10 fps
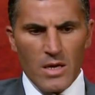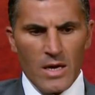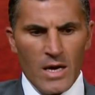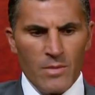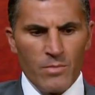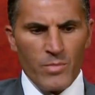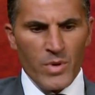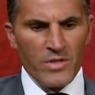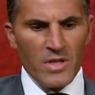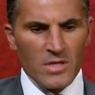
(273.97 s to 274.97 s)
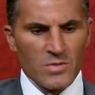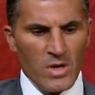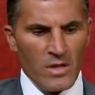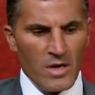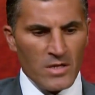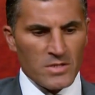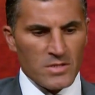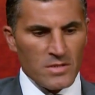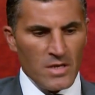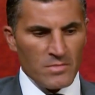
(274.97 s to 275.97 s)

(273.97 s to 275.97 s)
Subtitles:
But I think it's one of those